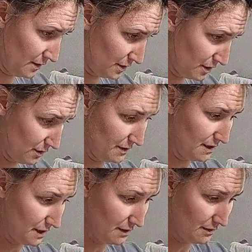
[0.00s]
show it
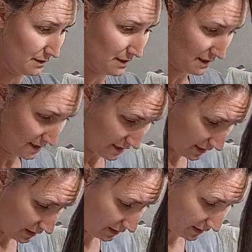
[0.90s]
to you,
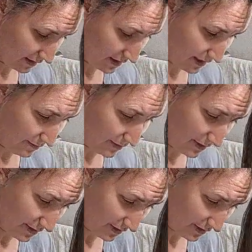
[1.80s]
clean it up.